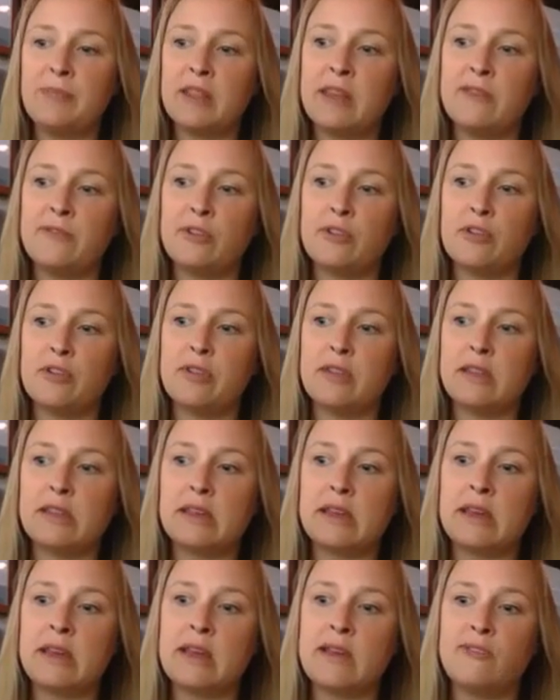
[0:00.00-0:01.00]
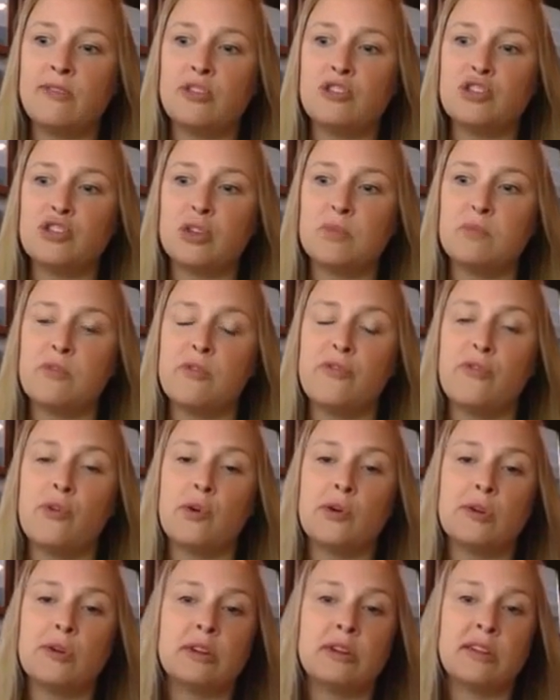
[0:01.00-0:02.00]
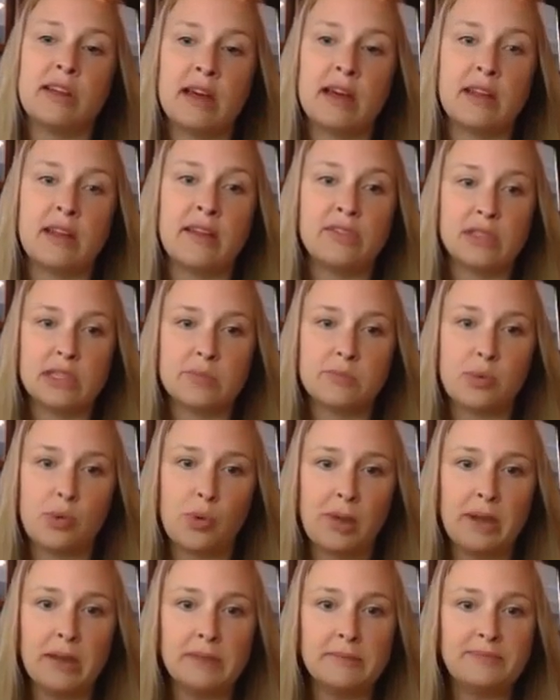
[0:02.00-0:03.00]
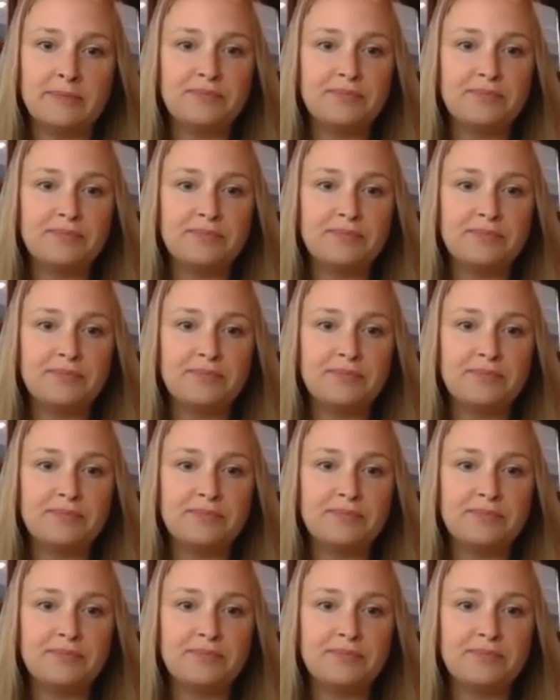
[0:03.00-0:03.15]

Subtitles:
if you're thinking if you should move forward or not at this point.